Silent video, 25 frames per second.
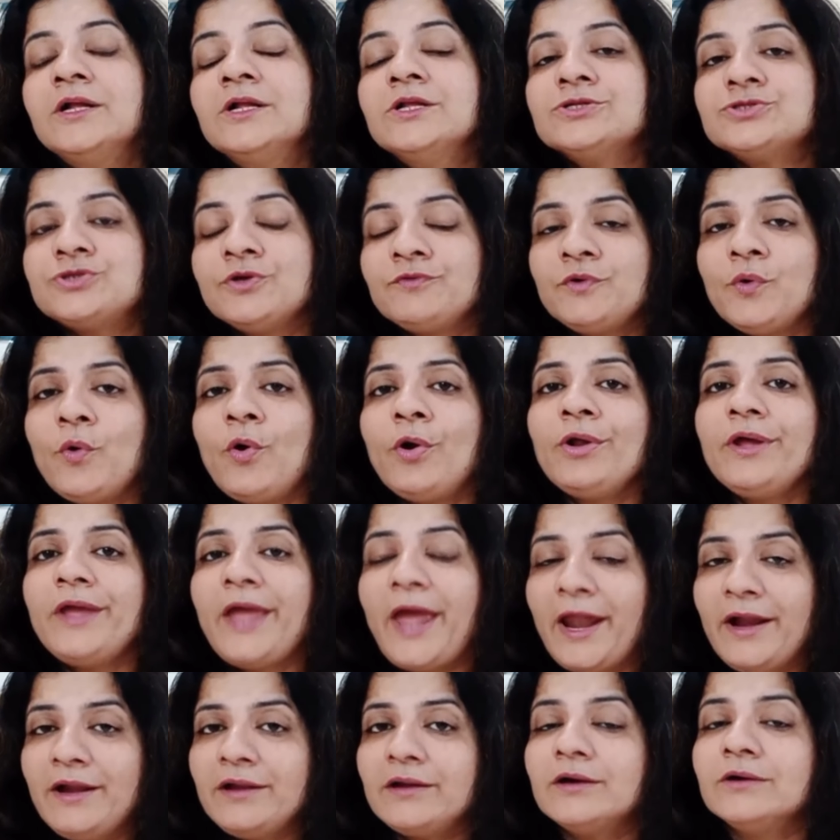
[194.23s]
So if you want to
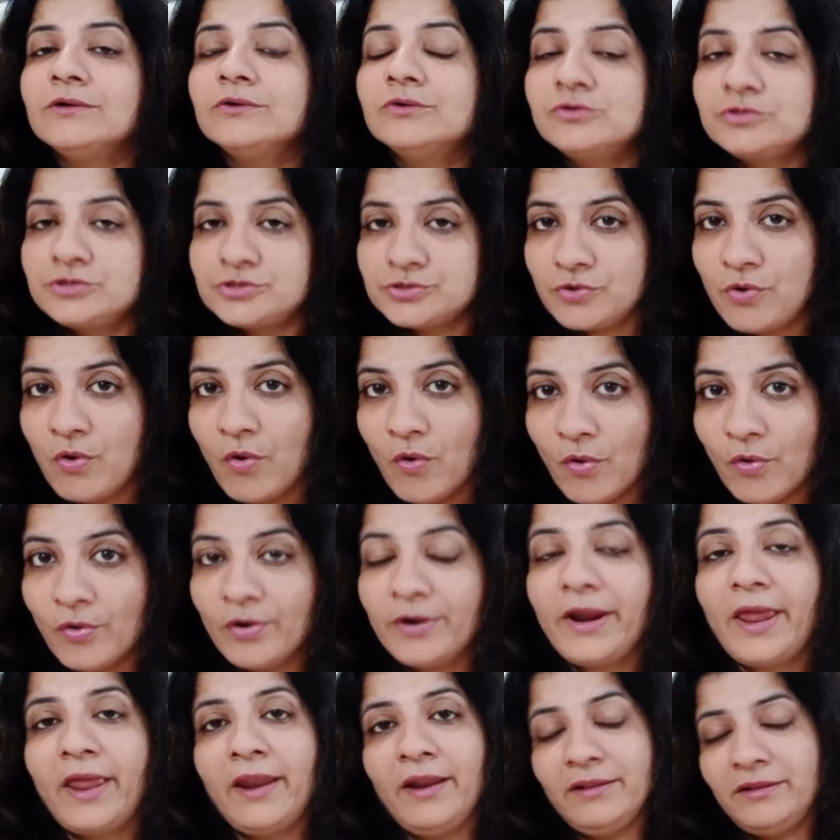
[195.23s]
get a good
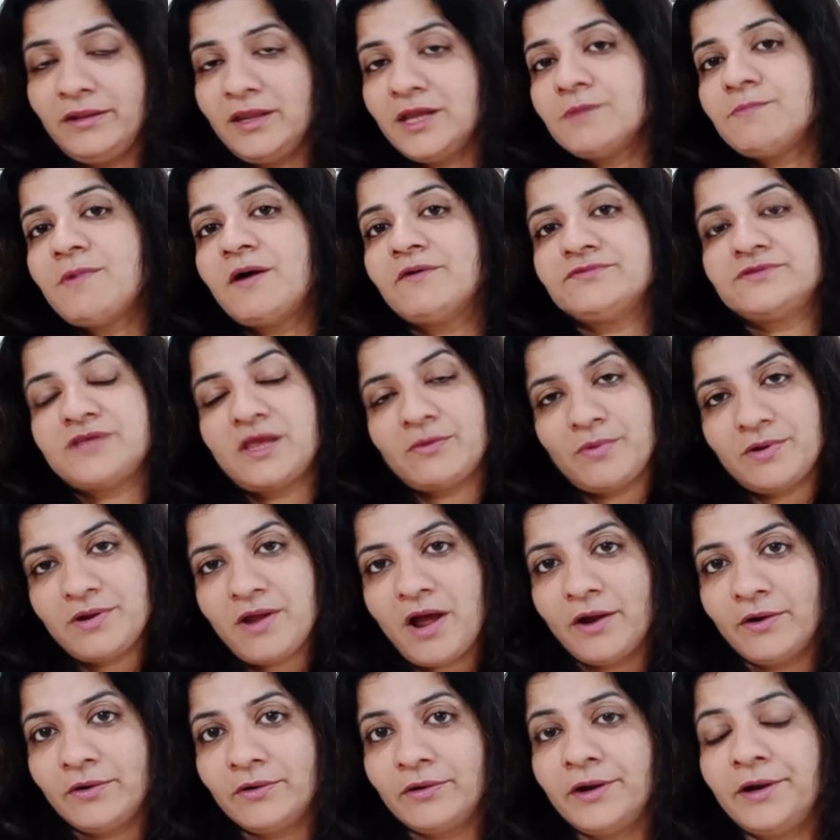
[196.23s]
score, anything above
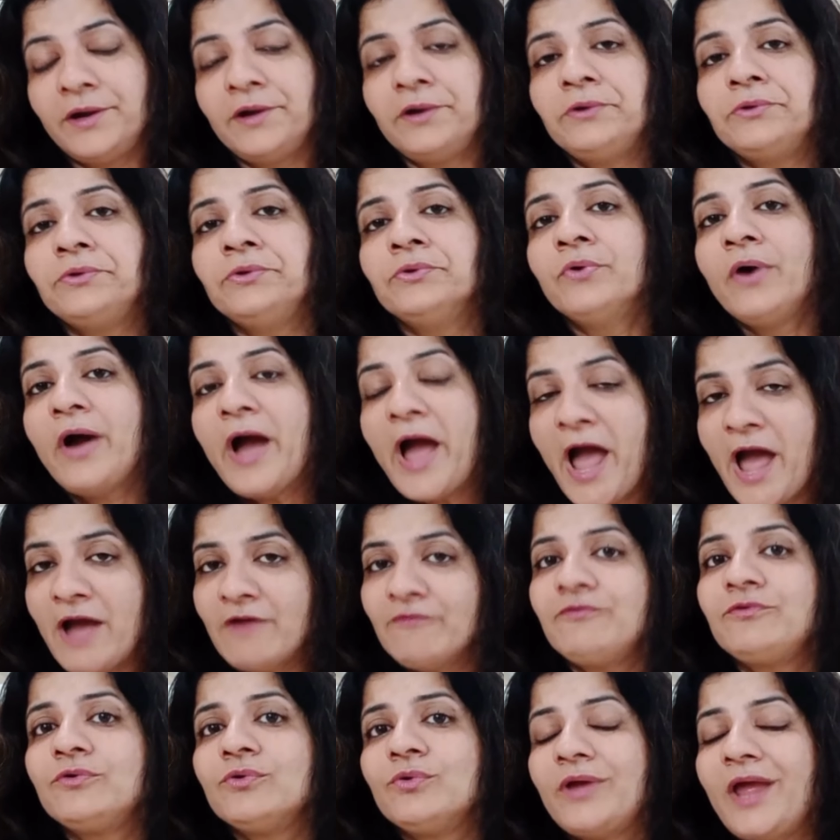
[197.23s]
700, you
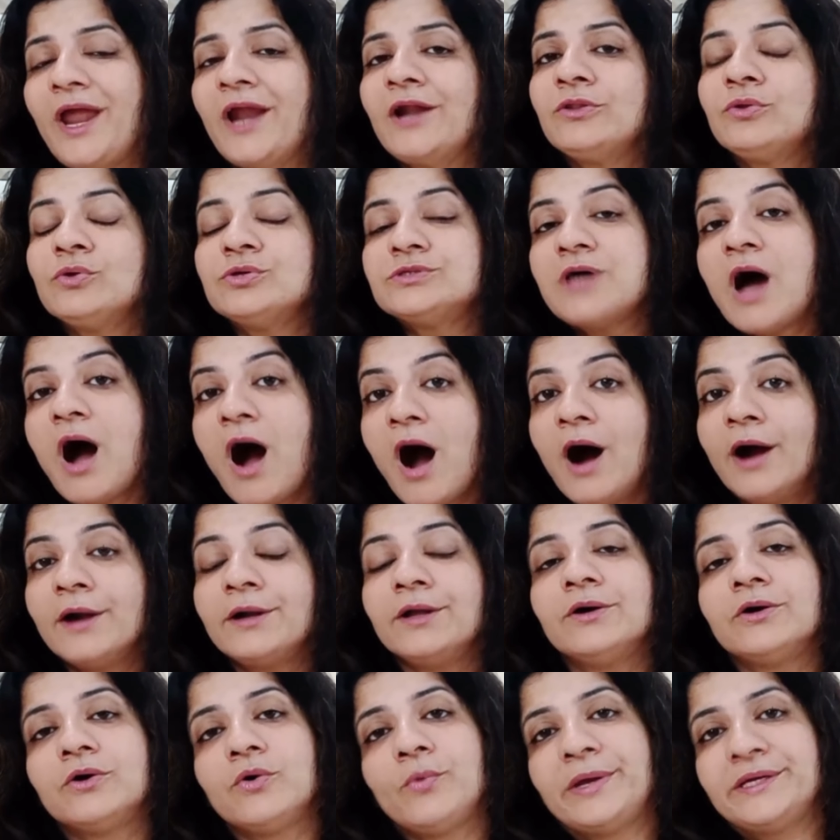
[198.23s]
have to get those
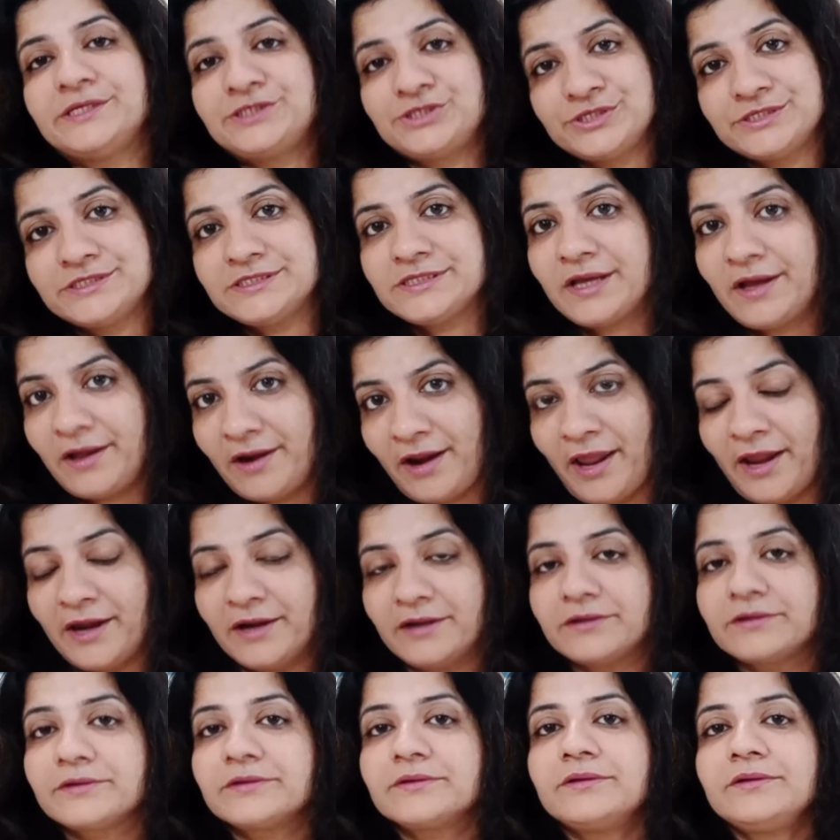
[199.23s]
harder questions
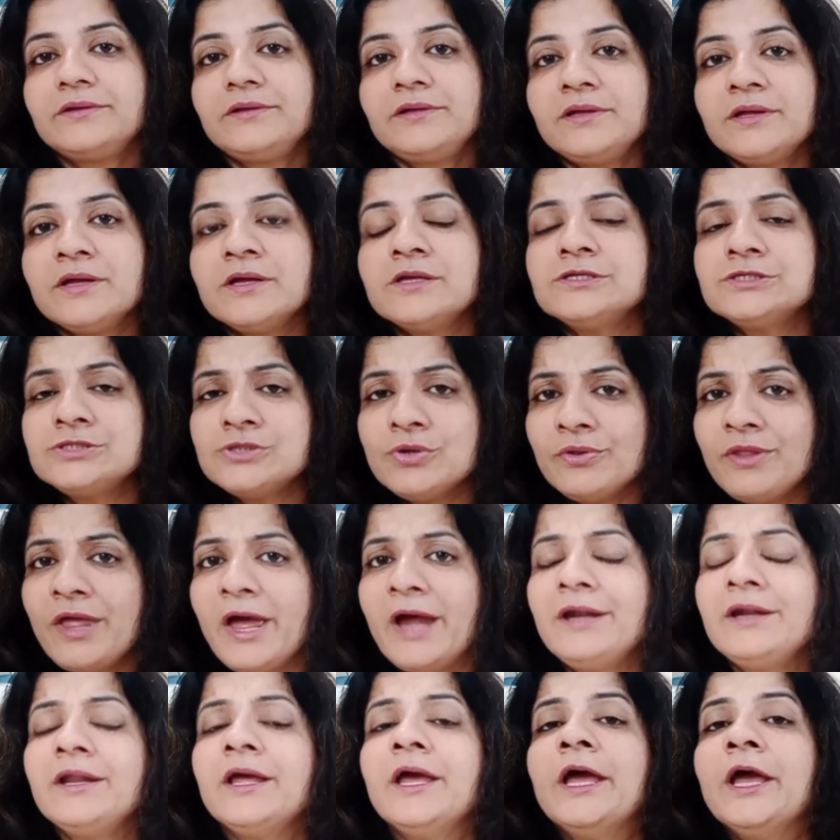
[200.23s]
correct so
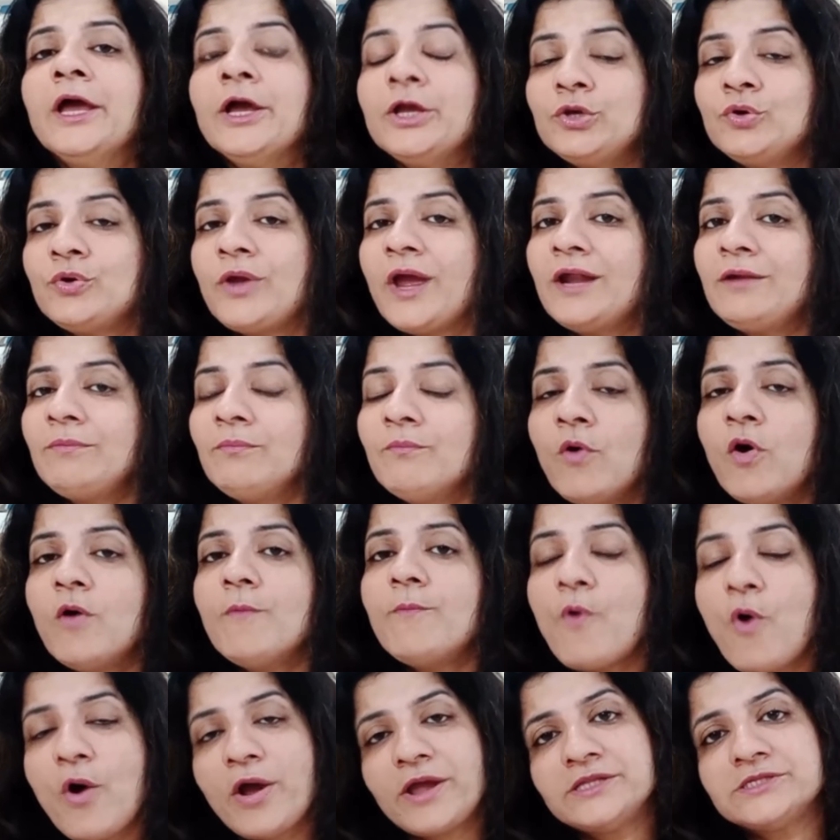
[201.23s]
that you get
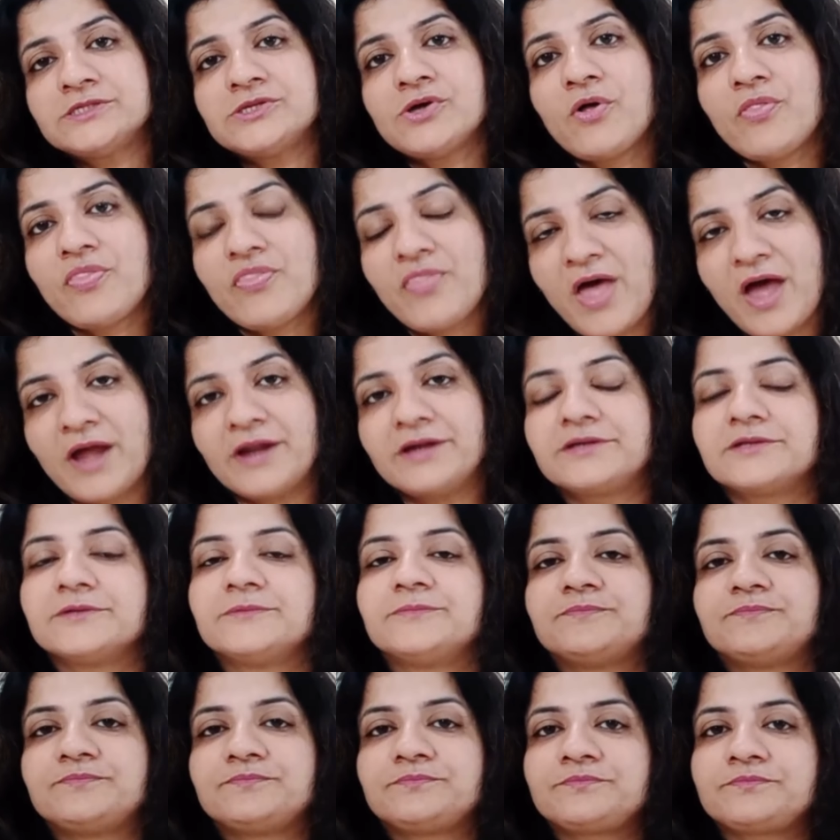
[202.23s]
more points on that.
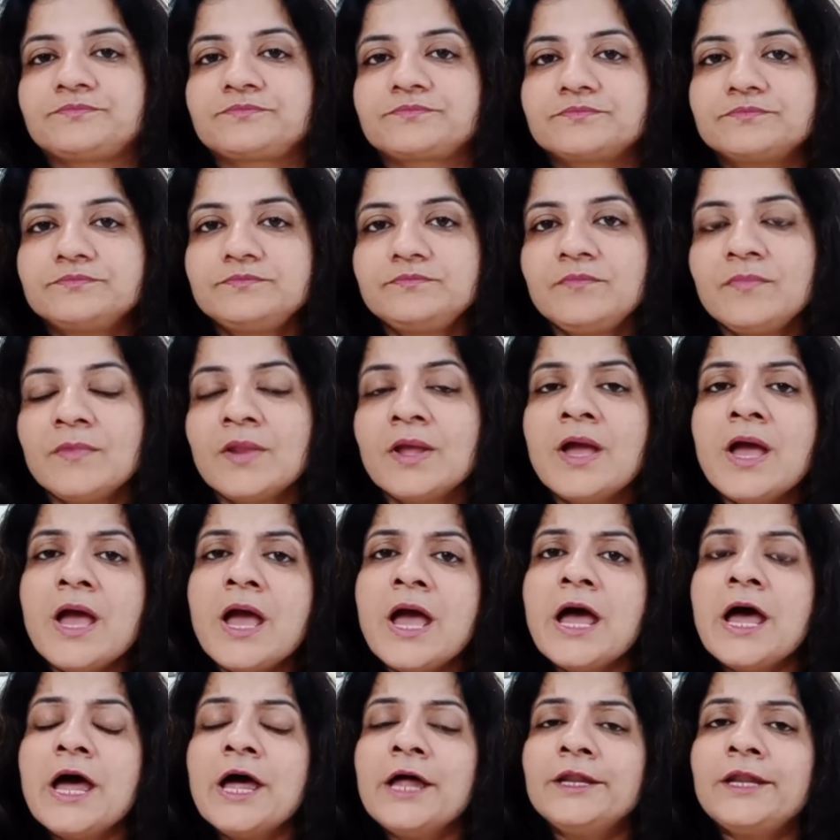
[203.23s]

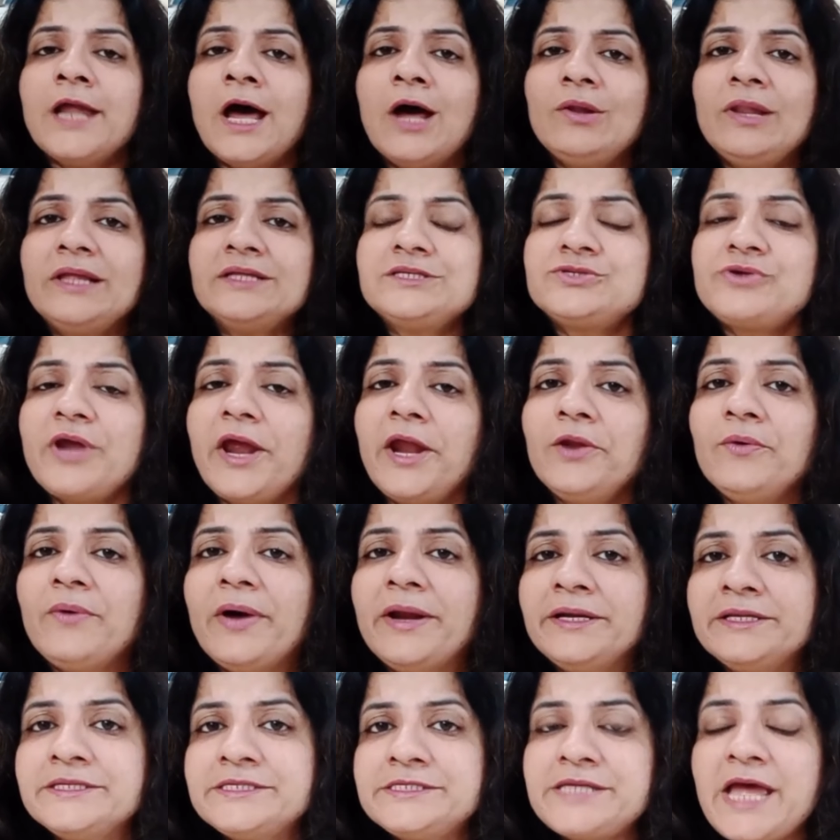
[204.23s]
Now let's try to
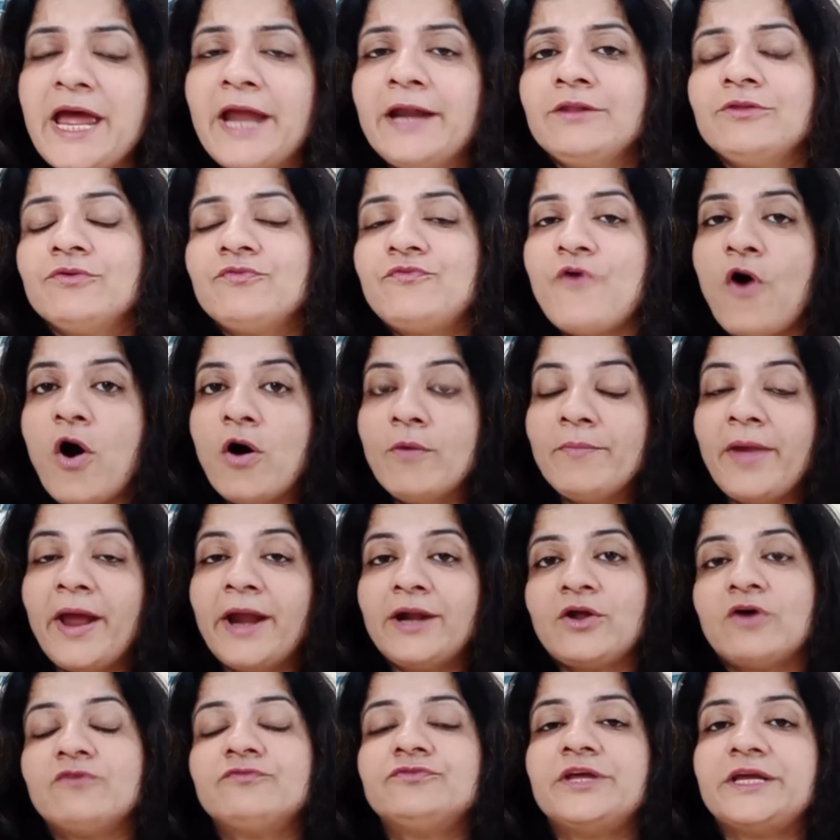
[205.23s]
understand the
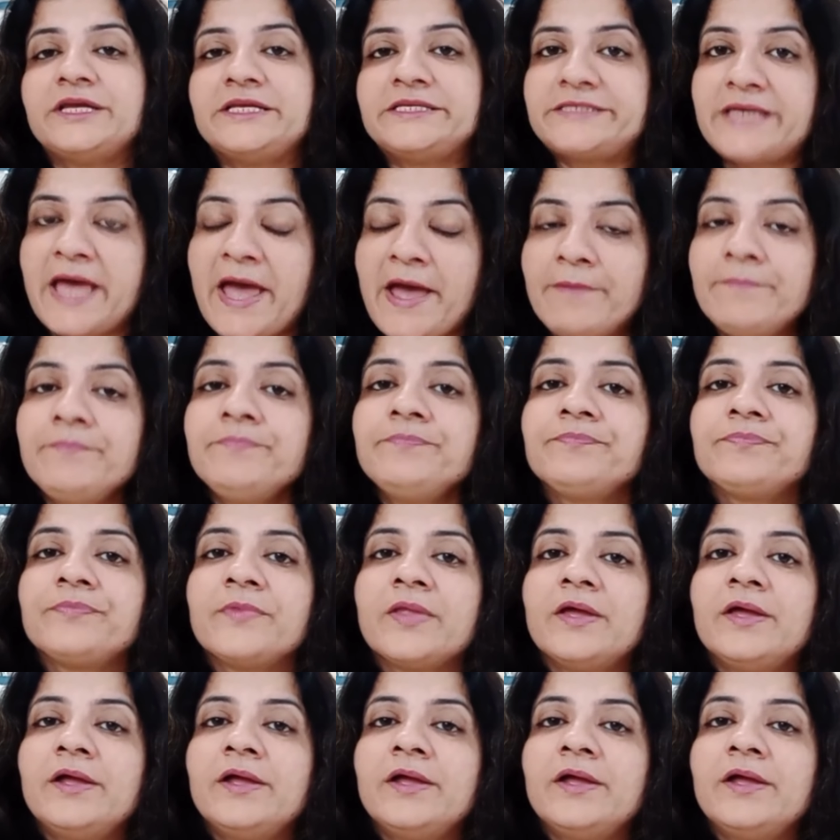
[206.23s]
format of the exam.